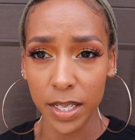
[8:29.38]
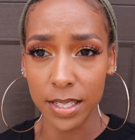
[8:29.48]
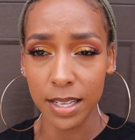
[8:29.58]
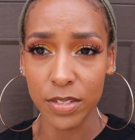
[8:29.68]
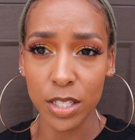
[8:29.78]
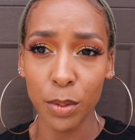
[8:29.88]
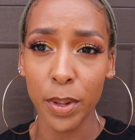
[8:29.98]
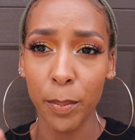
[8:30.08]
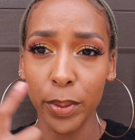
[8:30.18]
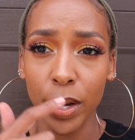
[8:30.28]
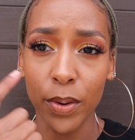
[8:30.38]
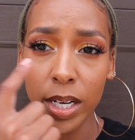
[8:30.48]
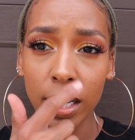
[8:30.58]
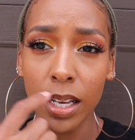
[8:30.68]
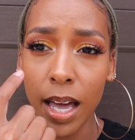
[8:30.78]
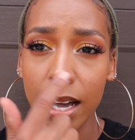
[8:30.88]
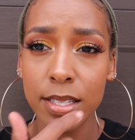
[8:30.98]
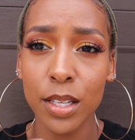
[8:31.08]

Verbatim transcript: because I've still been blowing it a lot.